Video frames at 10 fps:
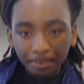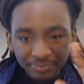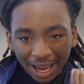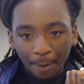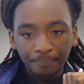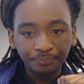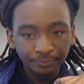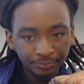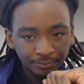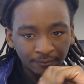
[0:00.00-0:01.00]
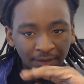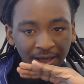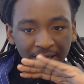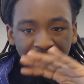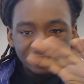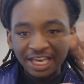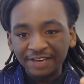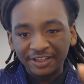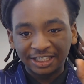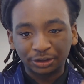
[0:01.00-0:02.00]
Now,
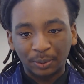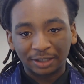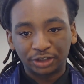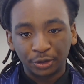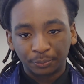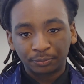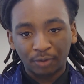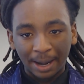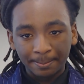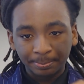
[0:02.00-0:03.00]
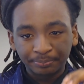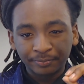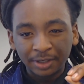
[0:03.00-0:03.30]
think of it this way, too, right?